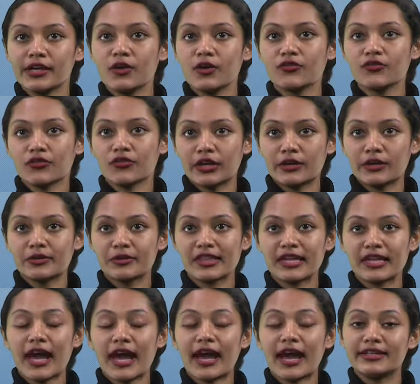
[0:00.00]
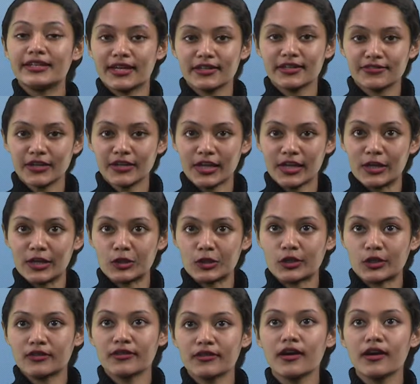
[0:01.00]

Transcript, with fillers: frequency identification,